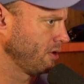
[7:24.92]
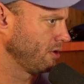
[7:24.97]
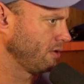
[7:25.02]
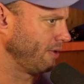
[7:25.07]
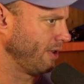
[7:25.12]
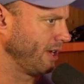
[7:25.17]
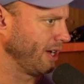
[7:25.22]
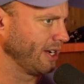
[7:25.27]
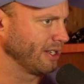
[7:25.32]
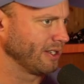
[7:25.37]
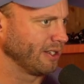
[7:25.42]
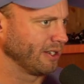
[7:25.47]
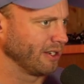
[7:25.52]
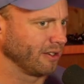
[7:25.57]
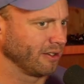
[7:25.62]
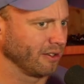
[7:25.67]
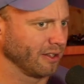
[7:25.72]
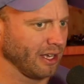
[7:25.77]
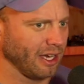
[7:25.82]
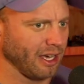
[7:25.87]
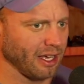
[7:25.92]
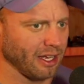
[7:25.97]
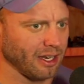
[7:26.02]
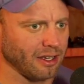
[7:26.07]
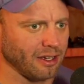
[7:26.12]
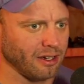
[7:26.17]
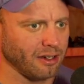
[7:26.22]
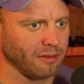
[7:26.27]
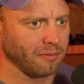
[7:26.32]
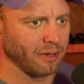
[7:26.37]
Why does it do
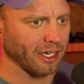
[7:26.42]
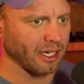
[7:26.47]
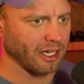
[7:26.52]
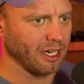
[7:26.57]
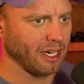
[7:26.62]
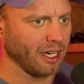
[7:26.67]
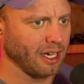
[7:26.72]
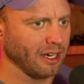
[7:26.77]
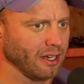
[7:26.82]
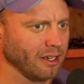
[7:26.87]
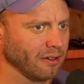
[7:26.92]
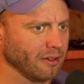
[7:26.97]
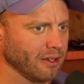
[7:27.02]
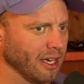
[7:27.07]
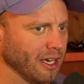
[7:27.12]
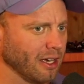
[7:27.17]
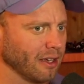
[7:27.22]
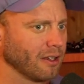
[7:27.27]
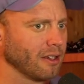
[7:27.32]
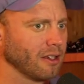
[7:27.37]
that? Oh my God. Okay.